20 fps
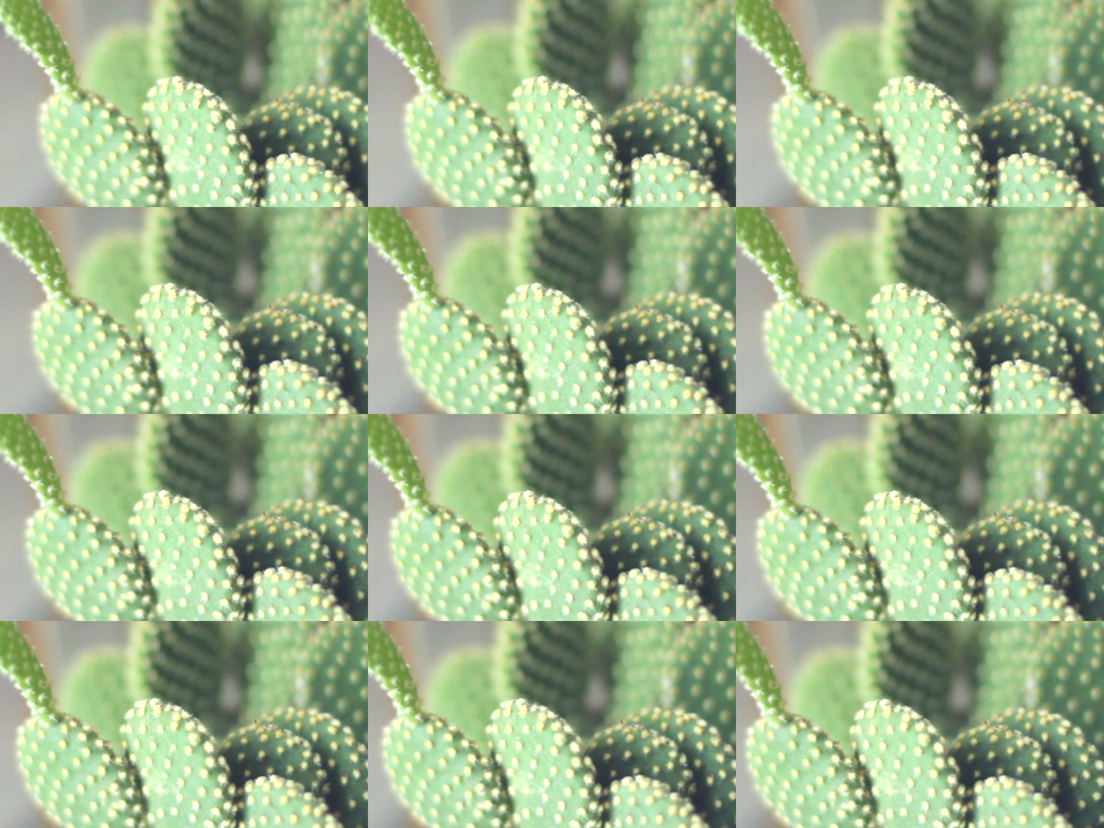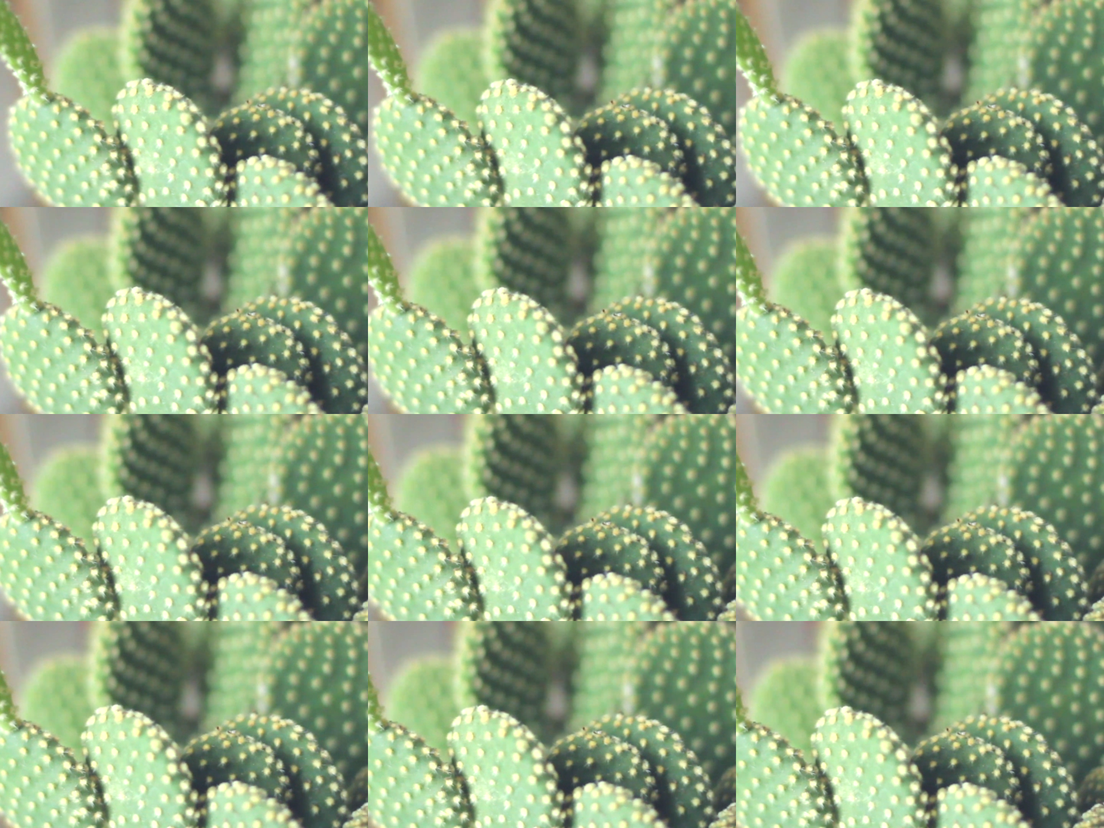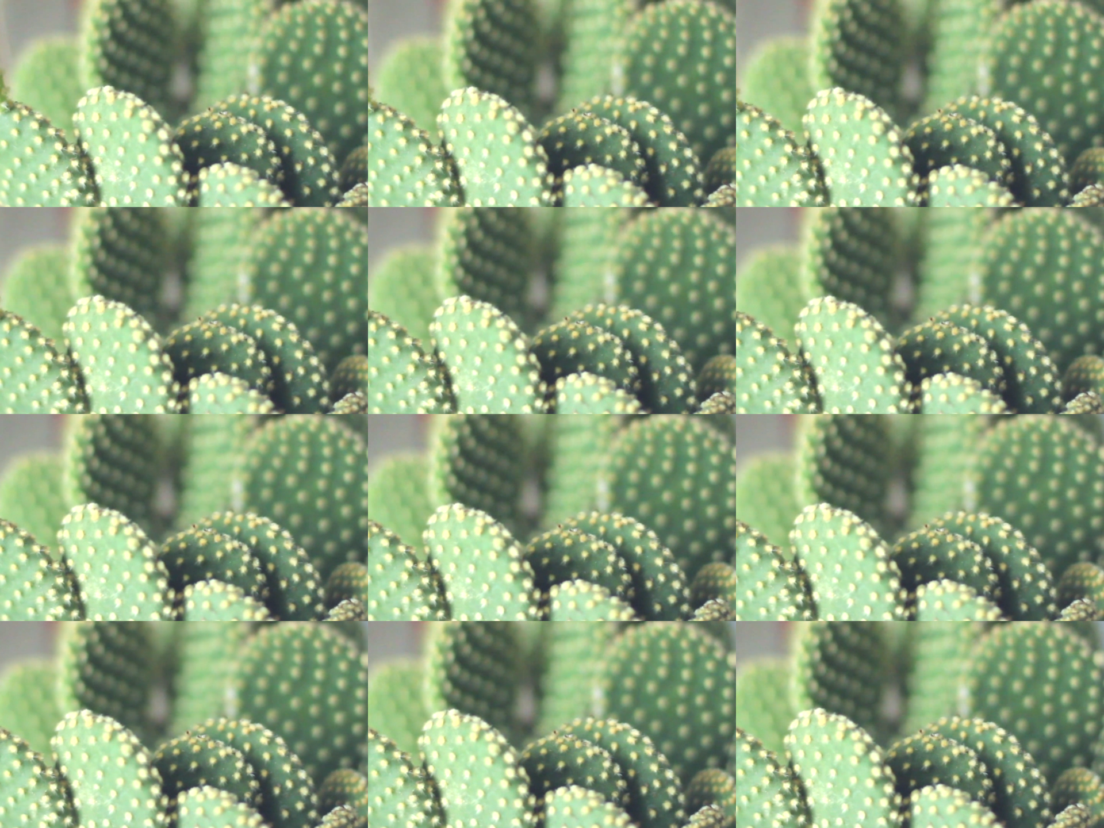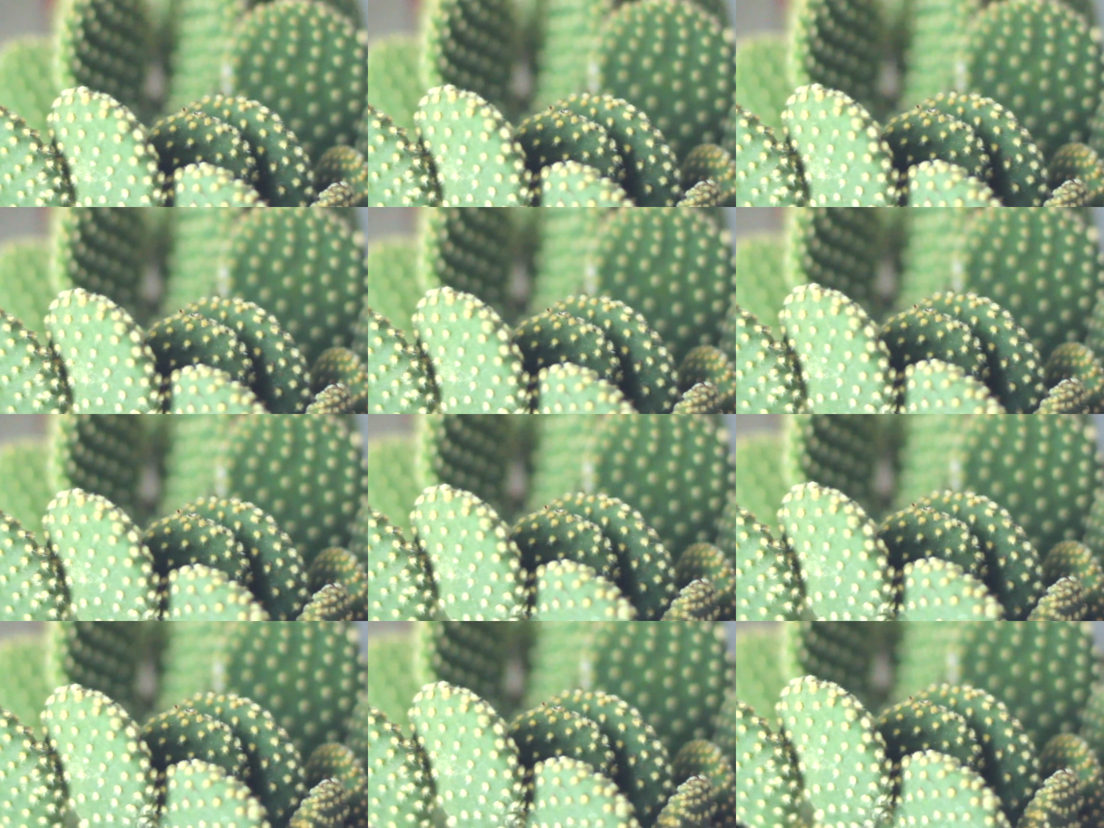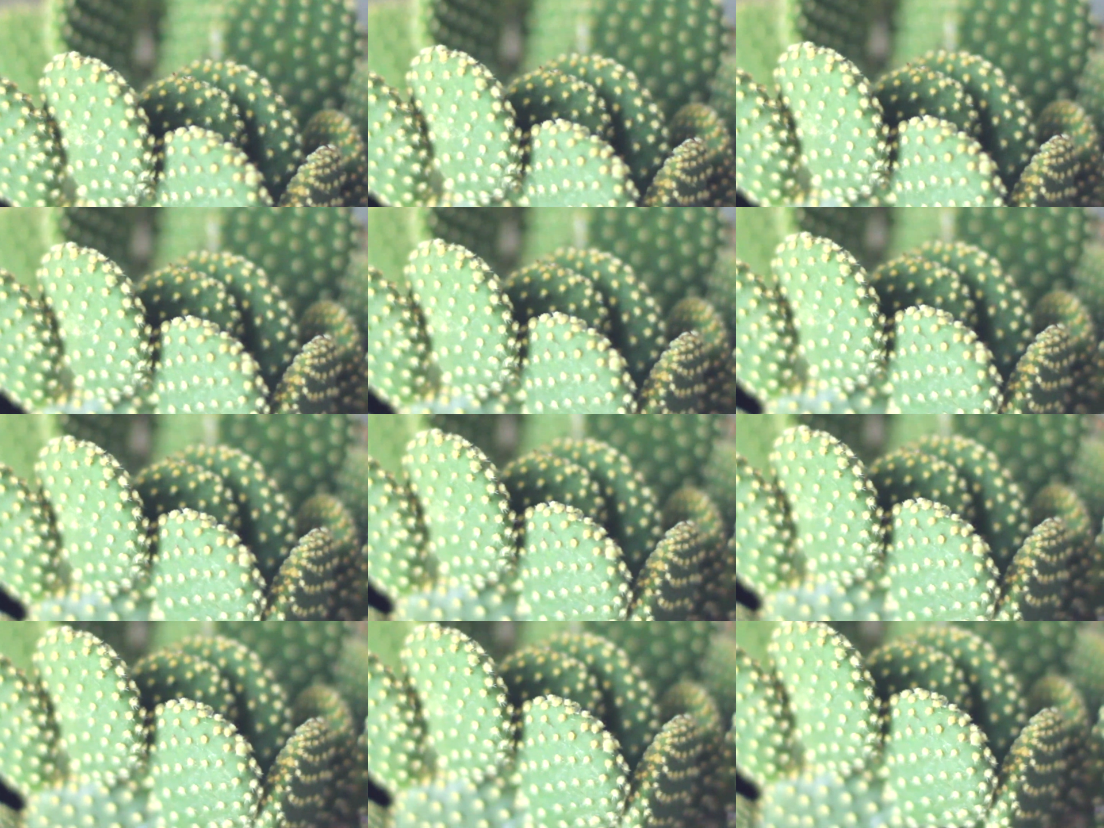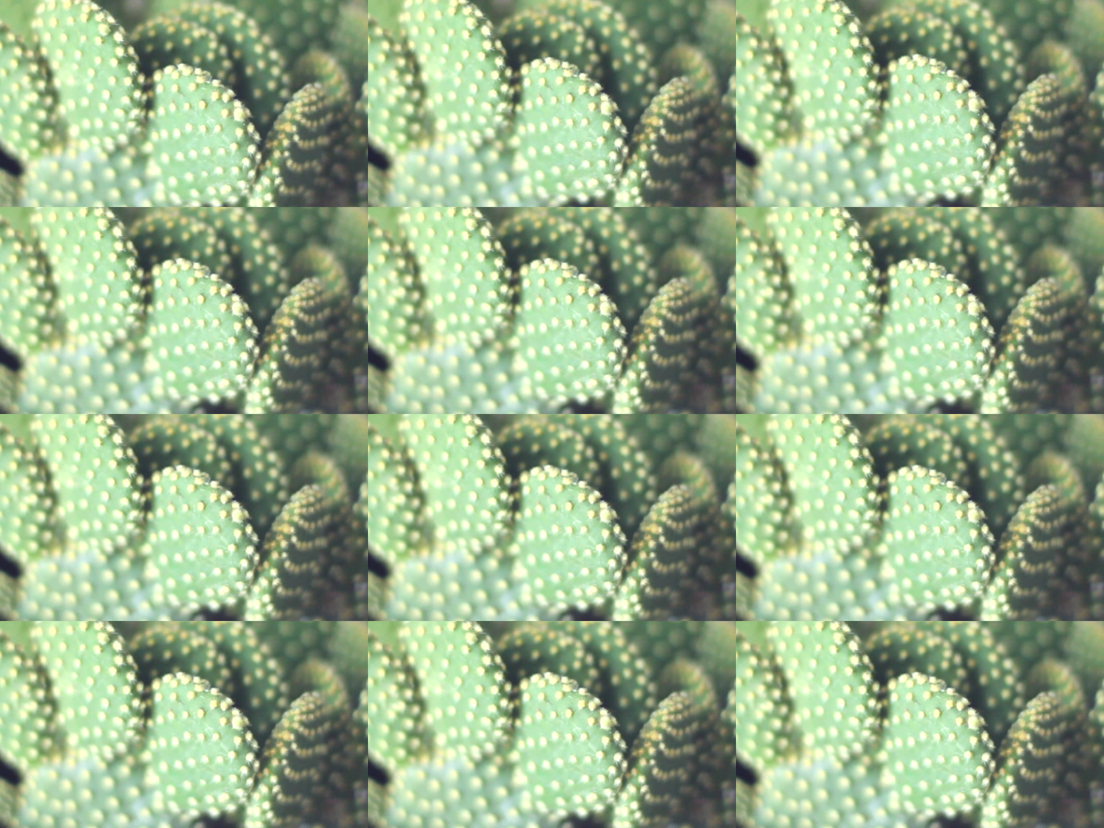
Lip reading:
[unreadable: no face in view]